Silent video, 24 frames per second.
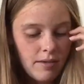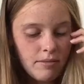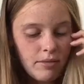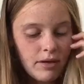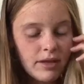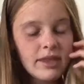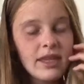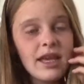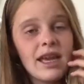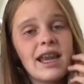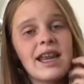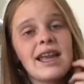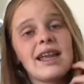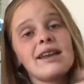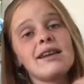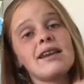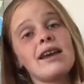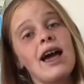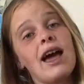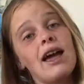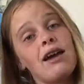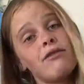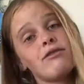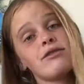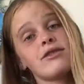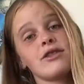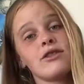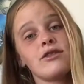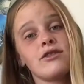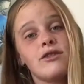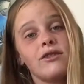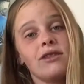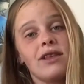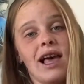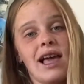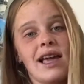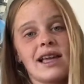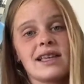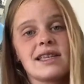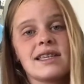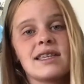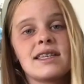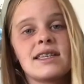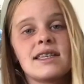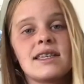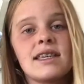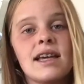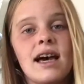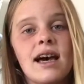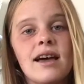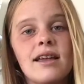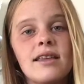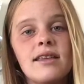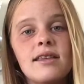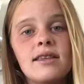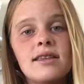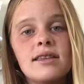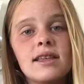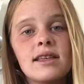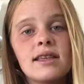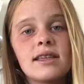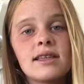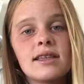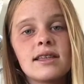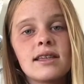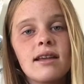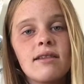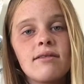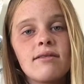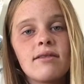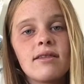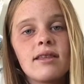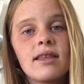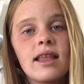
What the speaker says: But then I also do like studs and stuff